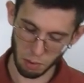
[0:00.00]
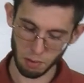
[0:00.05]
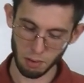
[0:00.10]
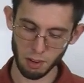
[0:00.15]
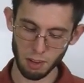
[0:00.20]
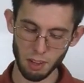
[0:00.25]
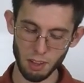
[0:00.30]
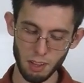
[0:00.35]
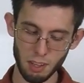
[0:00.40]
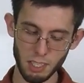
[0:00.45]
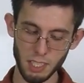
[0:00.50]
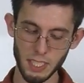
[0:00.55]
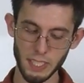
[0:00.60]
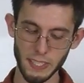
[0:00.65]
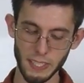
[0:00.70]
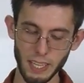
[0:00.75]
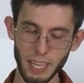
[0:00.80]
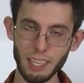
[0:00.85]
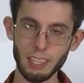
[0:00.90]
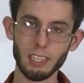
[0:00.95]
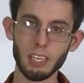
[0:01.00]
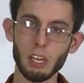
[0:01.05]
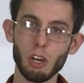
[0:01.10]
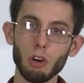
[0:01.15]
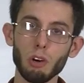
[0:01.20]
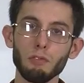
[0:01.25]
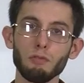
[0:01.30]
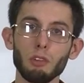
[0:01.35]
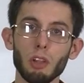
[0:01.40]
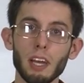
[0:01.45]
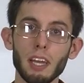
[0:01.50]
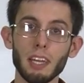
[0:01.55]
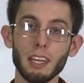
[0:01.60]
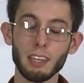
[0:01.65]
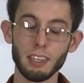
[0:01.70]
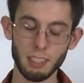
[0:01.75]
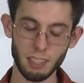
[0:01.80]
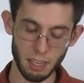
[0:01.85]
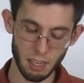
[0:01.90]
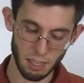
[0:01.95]
were slightly hoof-like,
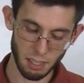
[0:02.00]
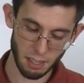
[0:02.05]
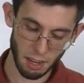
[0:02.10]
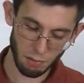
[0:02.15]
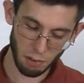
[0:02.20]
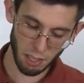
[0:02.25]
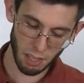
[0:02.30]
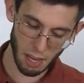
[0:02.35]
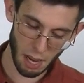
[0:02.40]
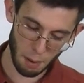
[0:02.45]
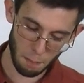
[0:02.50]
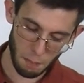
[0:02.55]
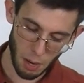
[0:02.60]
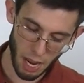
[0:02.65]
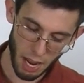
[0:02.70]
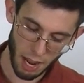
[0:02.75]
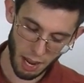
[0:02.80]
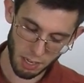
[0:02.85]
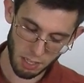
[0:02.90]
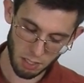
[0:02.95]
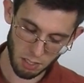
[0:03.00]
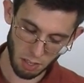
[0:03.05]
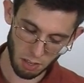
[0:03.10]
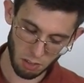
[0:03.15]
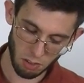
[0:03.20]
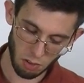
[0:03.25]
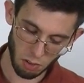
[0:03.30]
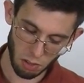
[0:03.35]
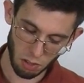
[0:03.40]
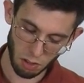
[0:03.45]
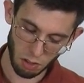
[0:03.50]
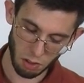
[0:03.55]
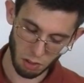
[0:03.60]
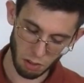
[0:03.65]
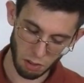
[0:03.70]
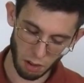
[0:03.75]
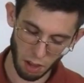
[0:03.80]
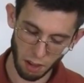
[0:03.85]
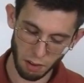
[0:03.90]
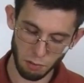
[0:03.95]
and it, it definitely had pads under the,
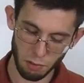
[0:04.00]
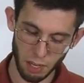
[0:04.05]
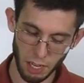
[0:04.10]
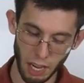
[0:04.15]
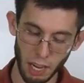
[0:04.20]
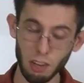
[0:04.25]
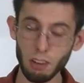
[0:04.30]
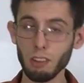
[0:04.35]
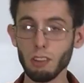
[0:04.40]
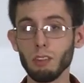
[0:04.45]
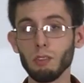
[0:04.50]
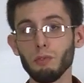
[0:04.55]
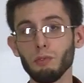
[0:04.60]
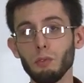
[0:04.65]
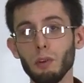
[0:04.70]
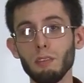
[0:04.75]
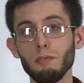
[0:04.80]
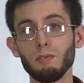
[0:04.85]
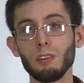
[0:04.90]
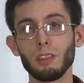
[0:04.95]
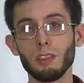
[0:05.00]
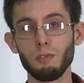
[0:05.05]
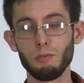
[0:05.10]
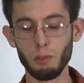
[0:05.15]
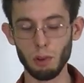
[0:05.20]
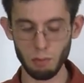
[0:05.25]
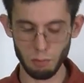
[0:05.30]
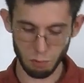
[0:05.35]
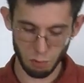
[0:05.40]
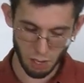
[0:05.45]
the hind feet and under the front feet. The front